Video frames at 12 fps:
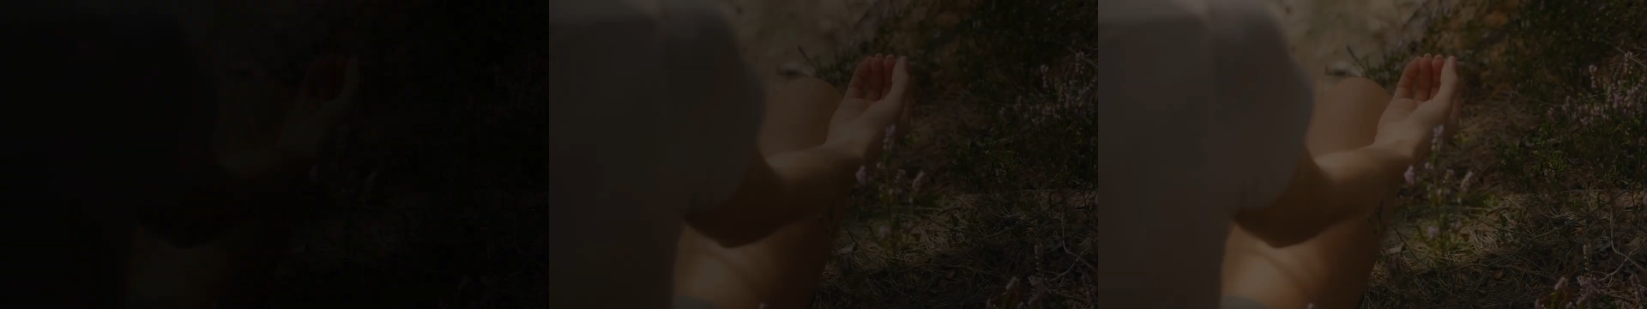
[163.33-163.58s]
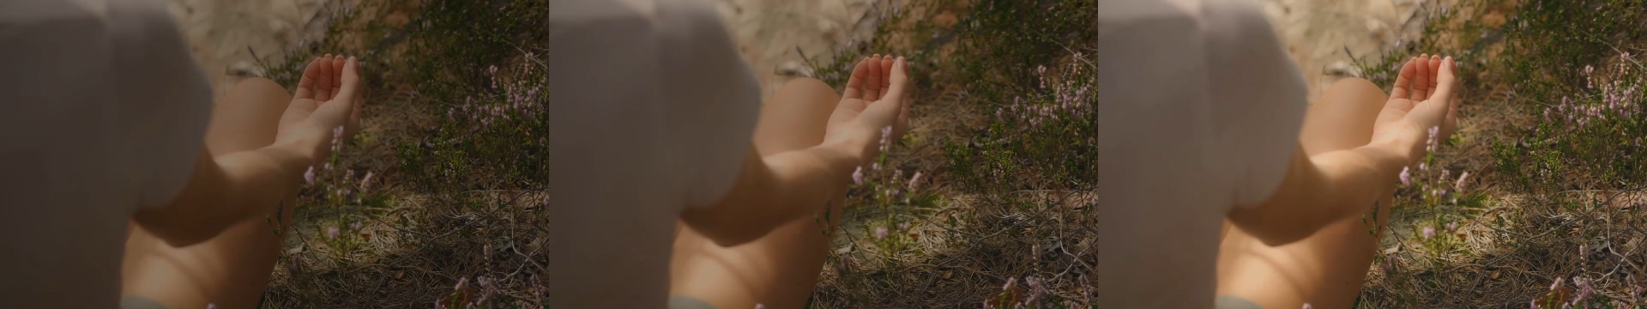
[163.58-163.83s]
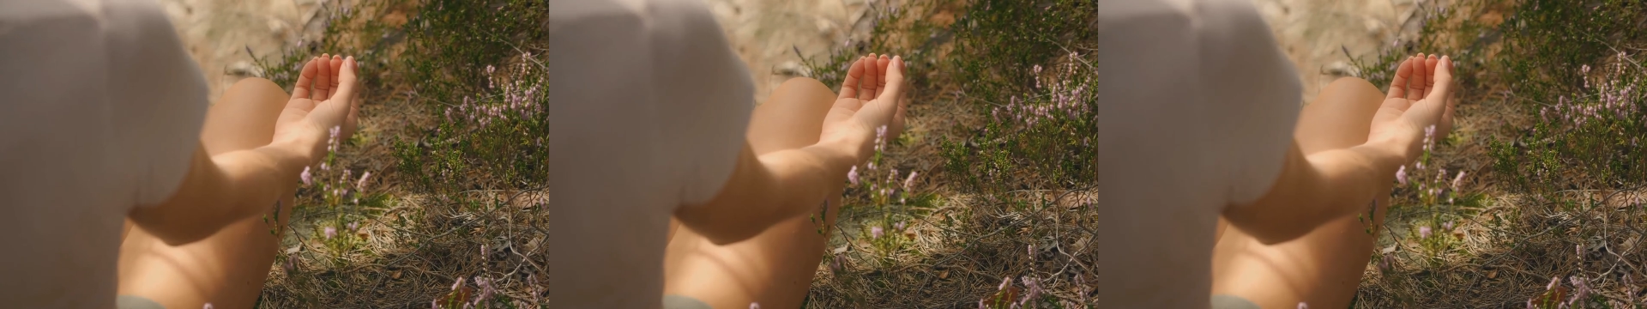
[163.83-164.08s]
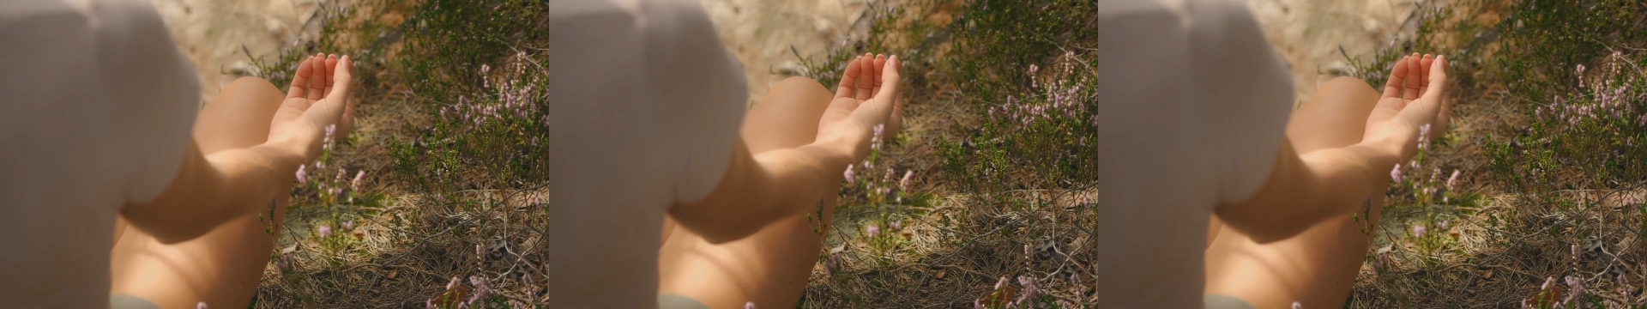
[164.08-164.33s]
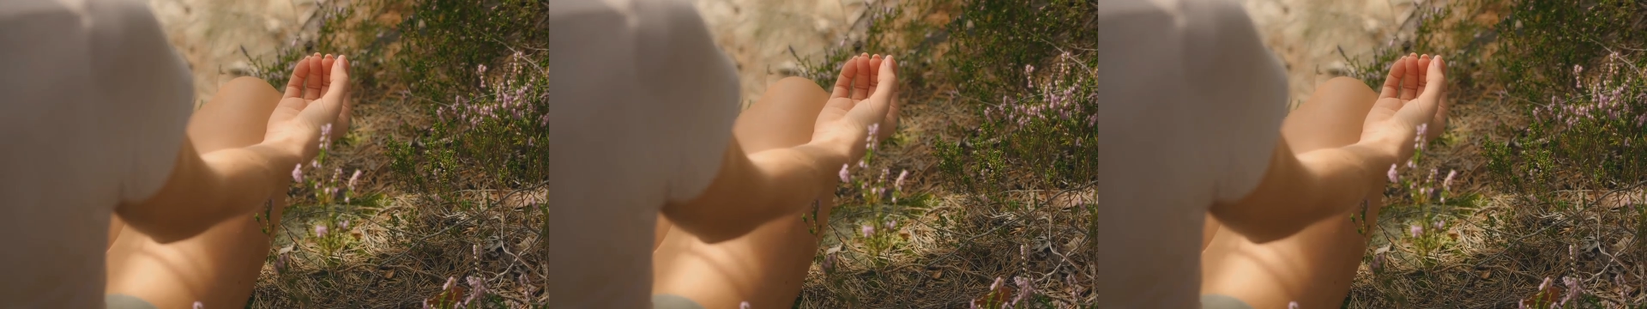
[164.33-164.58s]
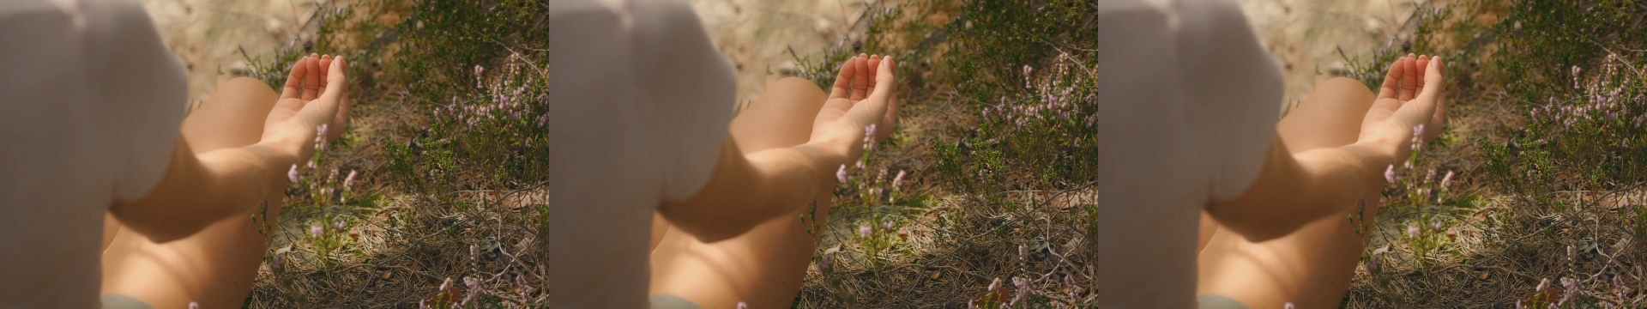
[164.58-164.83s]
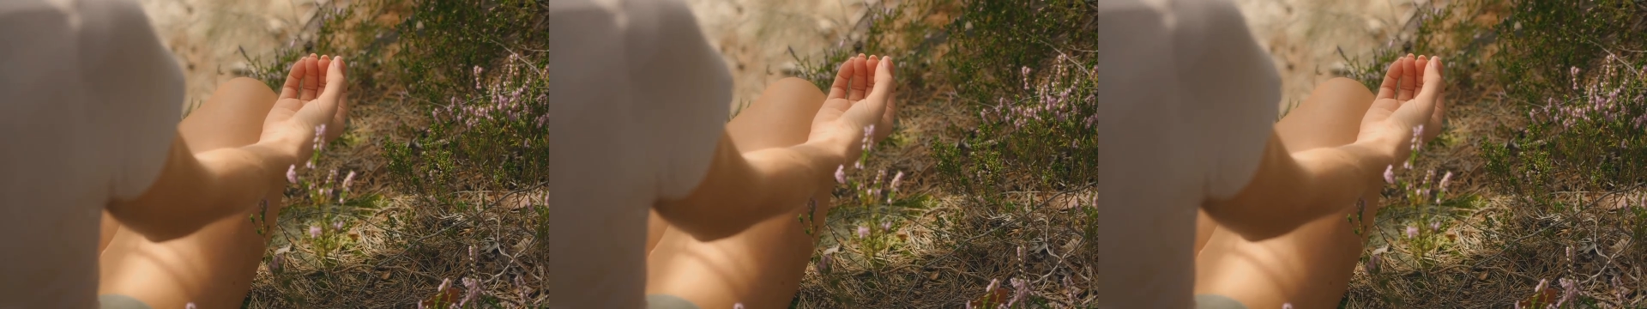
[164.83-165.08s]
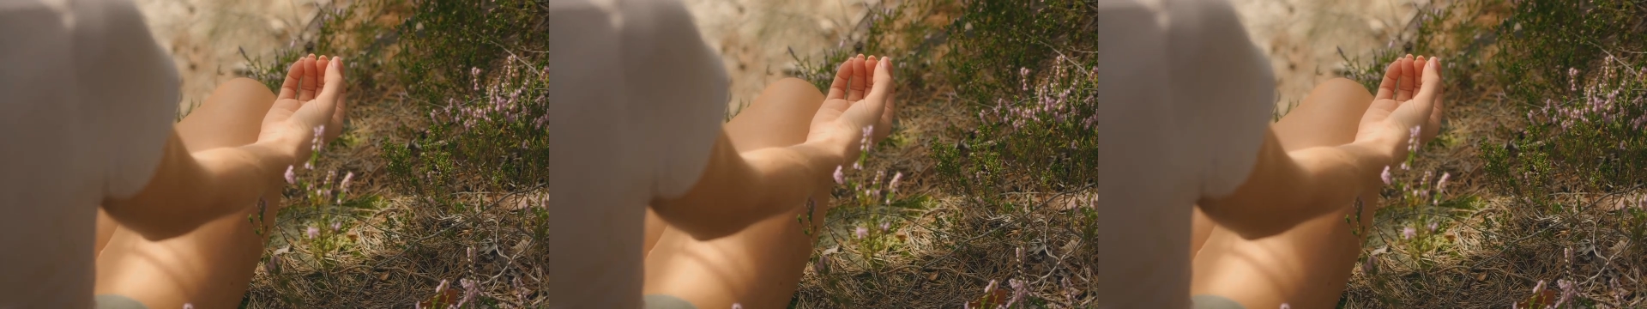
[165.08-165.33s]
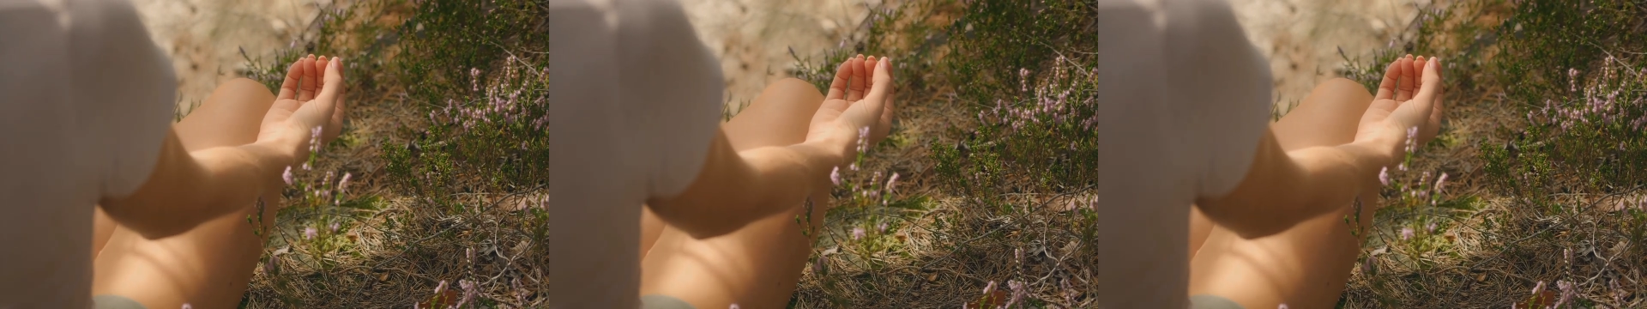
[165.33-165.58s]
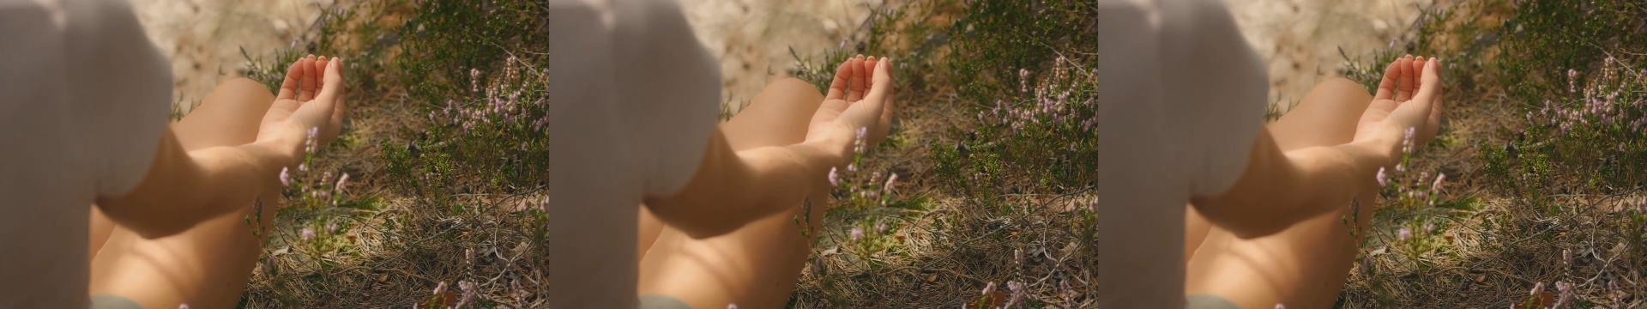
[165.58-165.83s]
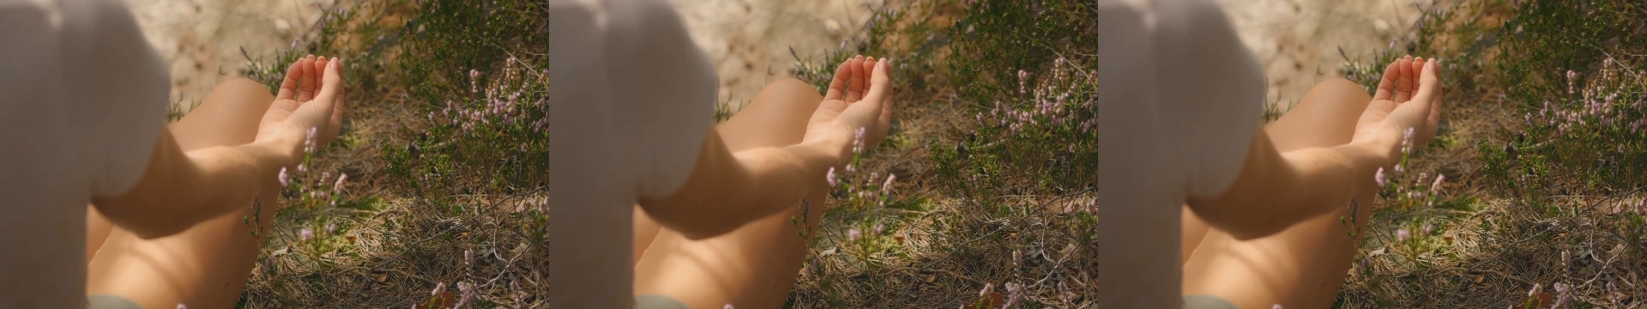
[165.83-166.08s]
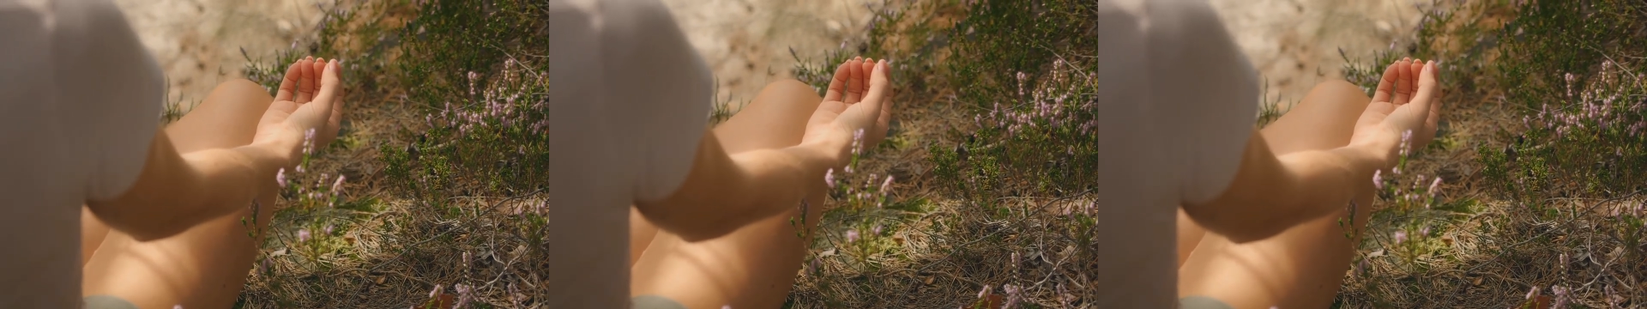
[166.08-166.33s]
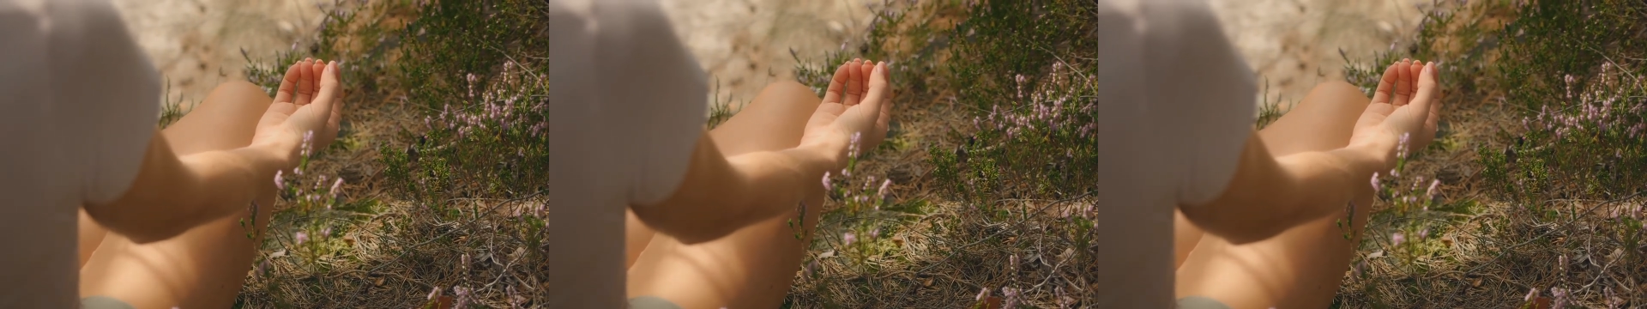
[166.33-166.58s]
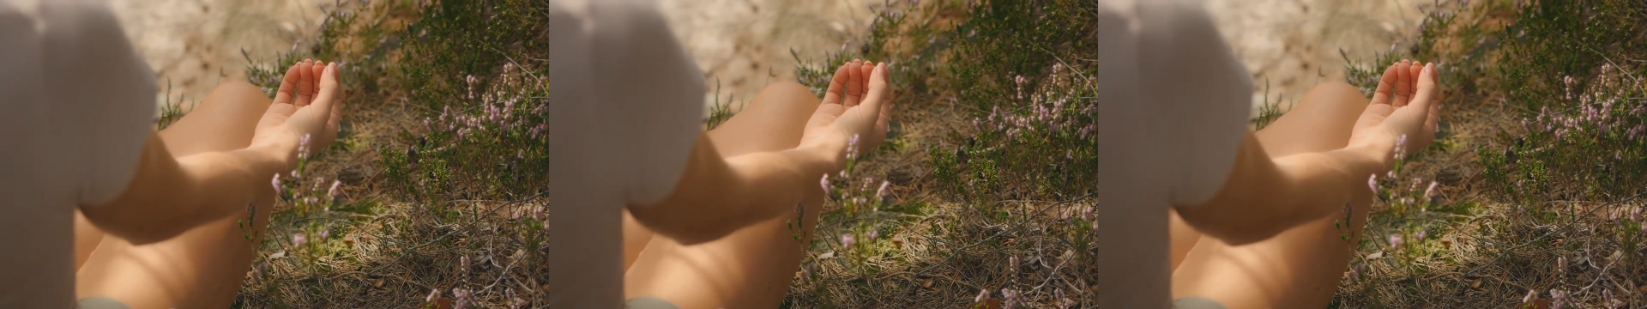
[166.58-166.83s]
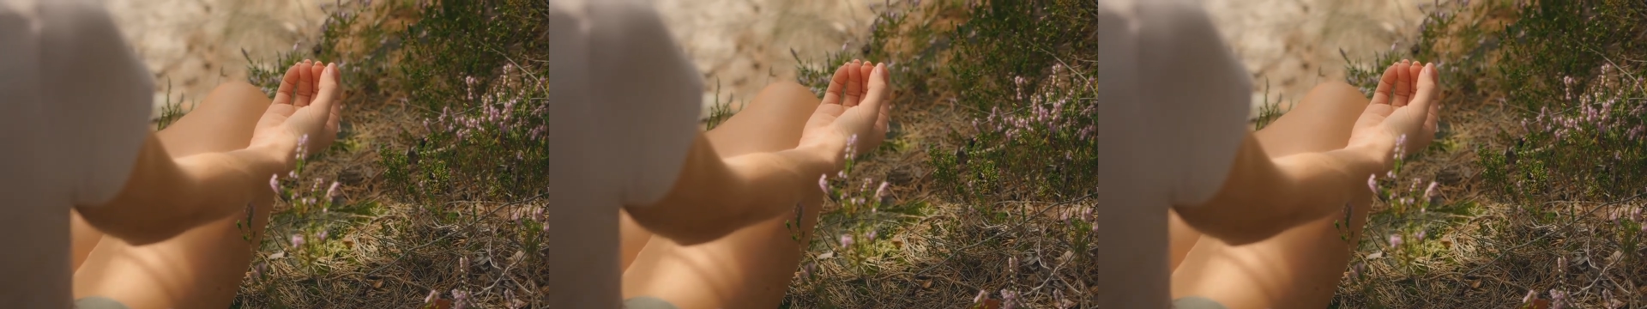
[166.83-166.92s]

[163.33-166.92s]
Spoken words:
Nobody's mouth can be seen.